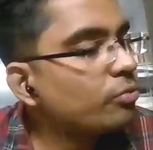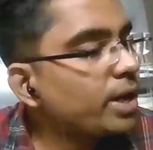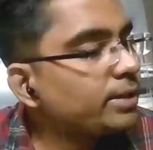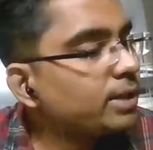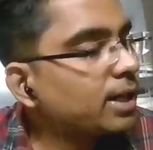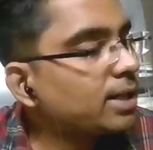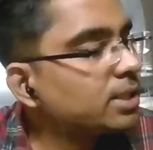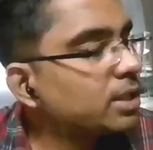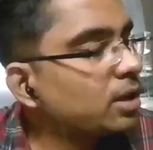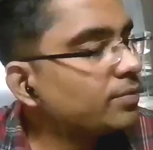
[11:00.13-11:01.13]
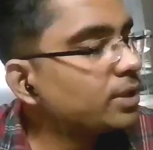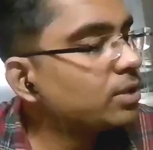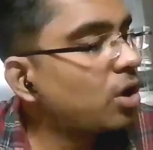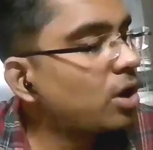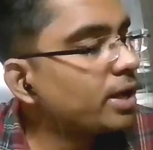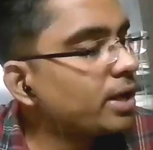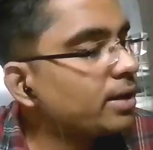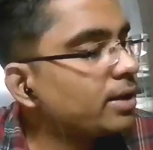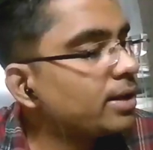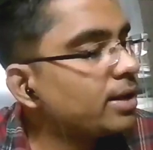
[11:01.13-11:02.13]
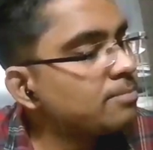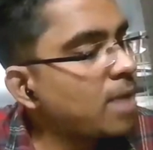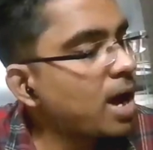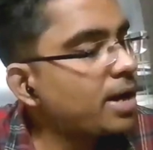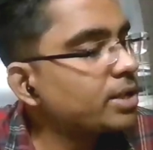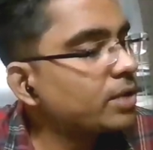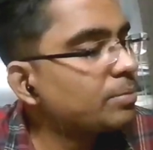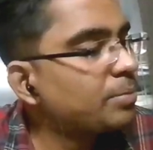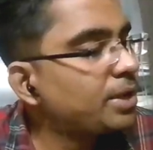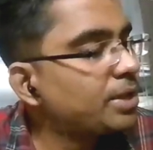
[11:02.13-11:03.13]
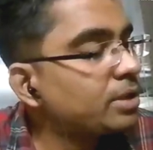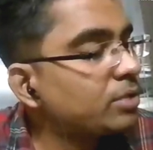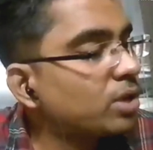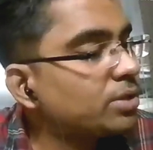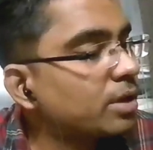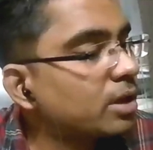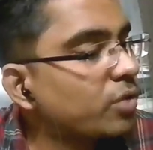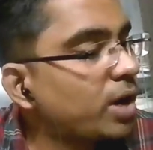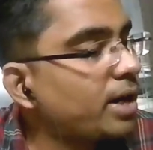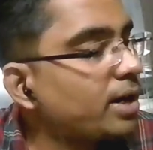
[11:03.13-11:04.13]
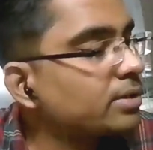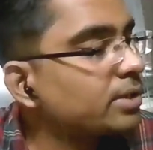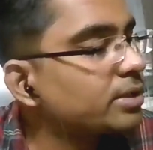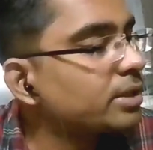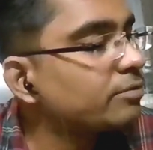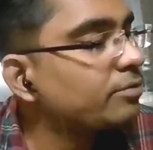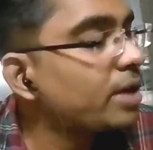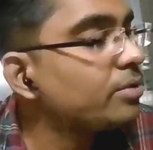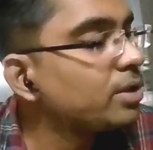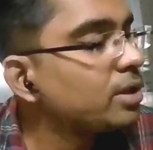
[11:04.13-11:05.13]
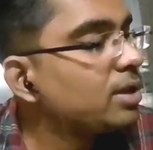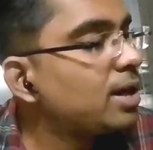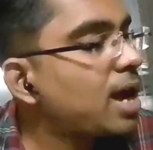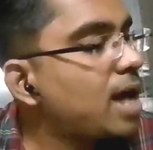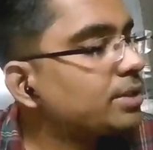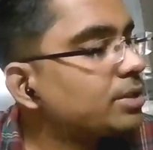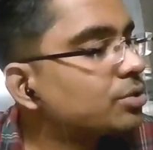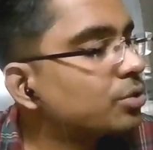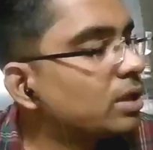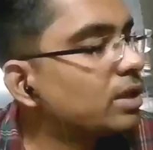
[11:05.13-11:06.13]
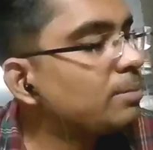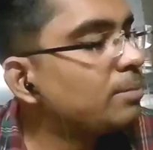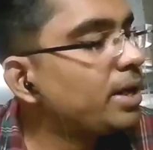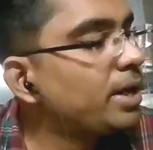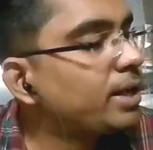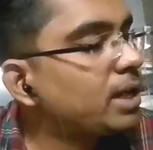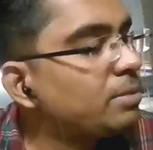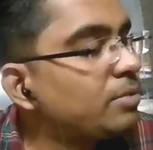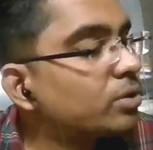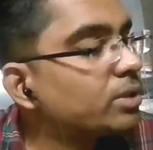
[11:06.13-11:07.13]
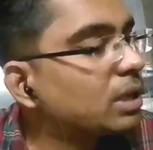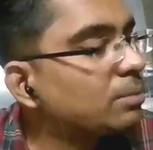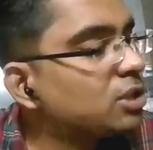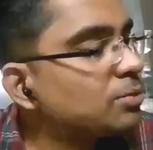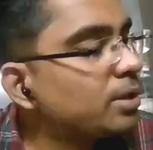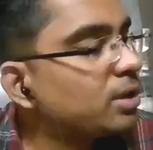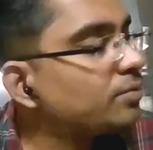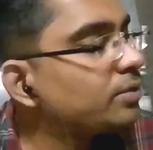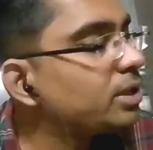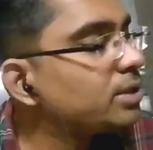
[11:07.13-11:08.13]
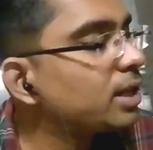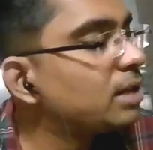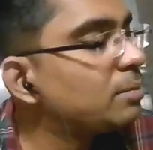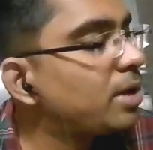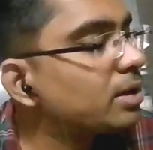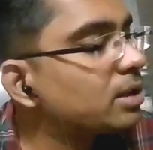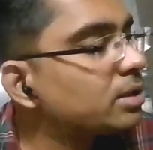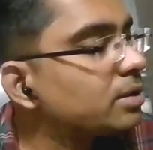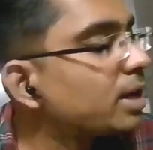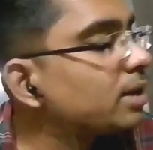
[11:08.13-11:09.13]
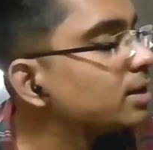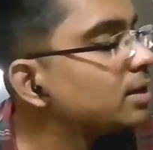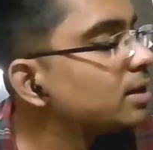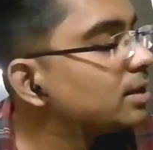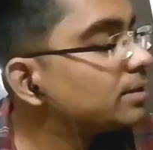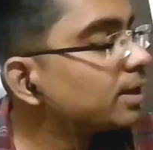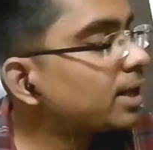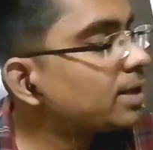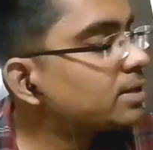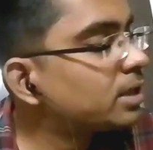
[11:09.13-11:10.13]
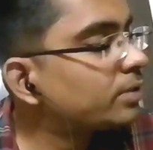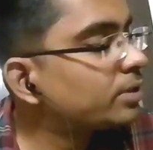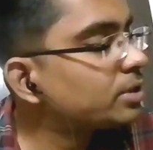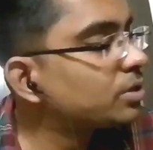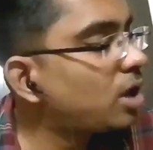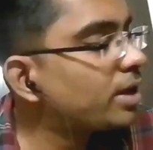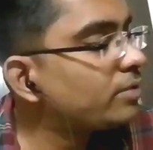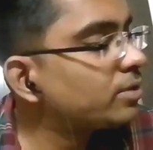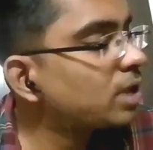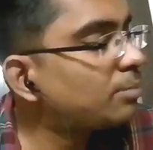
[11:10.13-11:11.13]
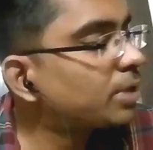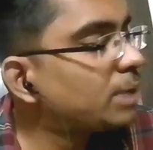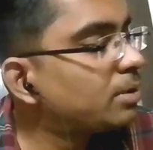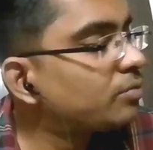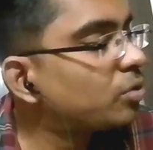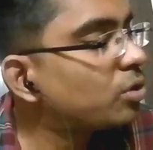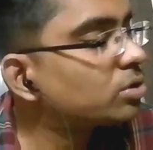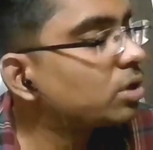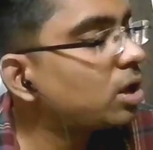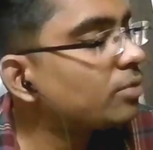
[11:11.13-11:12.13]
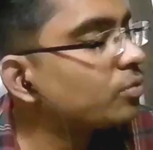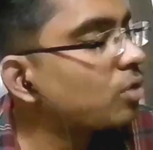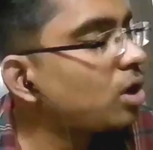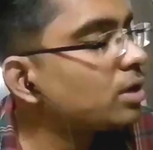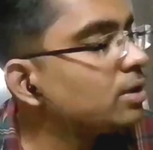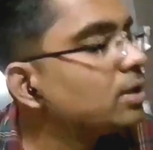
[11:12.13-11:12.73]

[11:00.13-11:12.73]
where the consent of the guardian in marriage of the petitioner was required under section 5, as it stood immediately before the commencement of the Child Marriage Resistant Act, the consent of such guardian was obtained by force or fraud